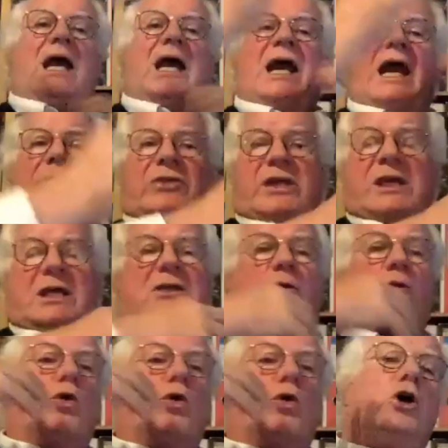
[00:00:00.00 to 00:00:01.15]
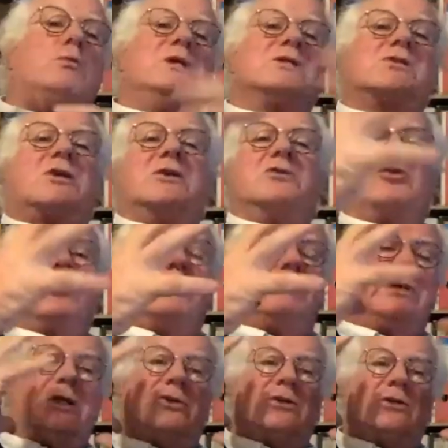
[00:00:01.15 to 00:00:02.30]
everything in the room is
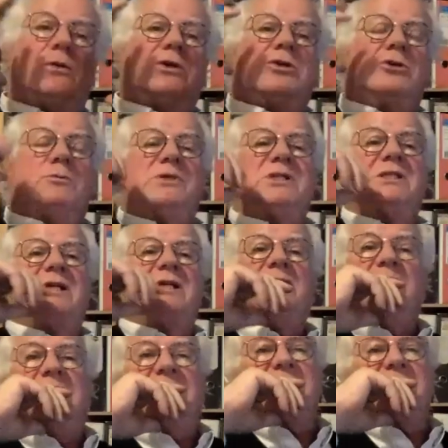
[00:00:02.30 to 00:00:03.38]
contributing to what you're perceiving.